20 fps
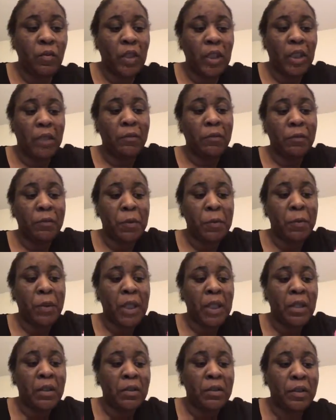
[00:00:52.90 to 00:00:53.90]
coming from
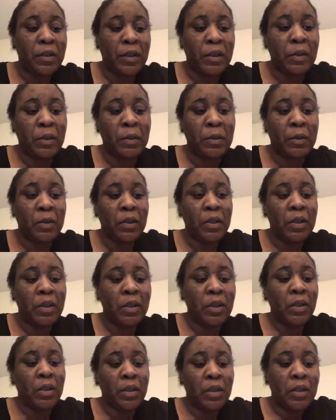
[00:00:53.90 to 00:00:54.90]
parents who
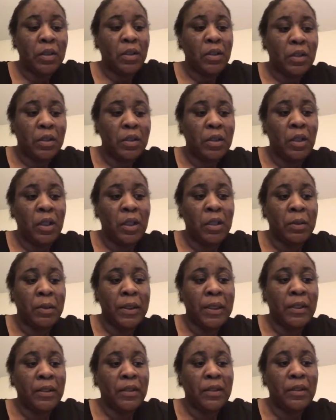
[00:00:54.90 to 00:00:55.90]

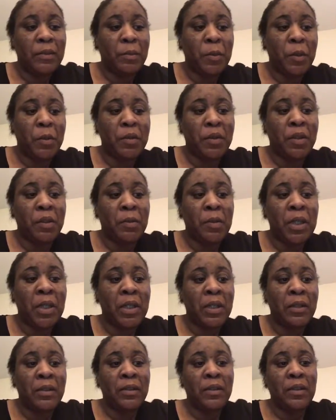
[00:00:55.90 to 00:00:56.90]
always spoke their
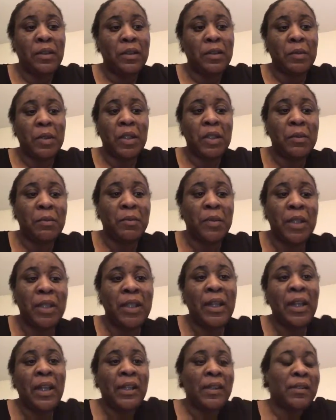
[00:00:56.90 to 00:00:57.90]
minds. Like my
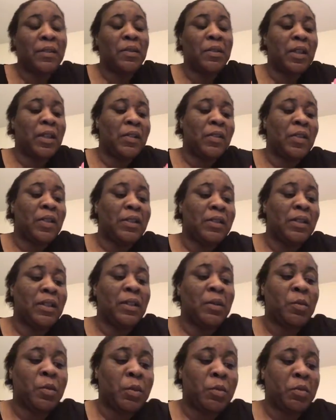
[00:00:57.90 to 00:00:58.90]
dad, sometimes it's
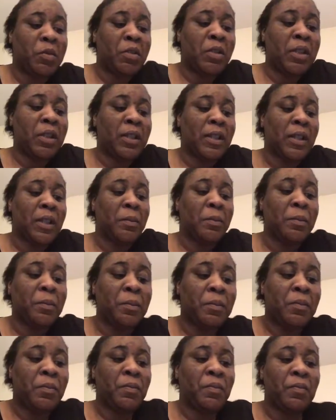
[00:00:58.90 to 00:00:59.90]
like when we're at
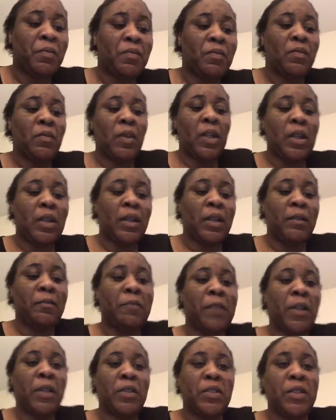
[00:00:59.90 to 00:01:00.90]
like
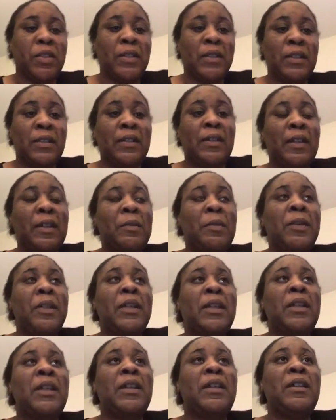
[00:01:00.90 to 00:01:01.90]
functions, I'll be
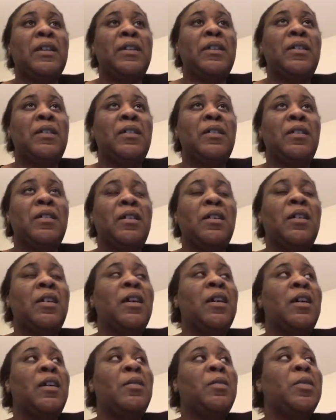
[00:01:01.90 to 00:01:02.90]
like,
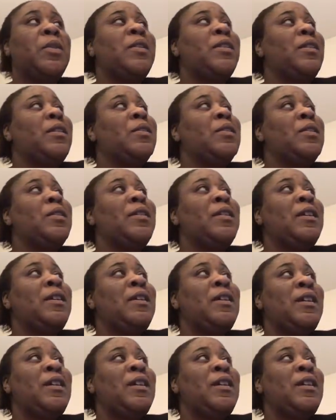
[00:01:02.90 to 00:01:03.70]
God, what's he gonna say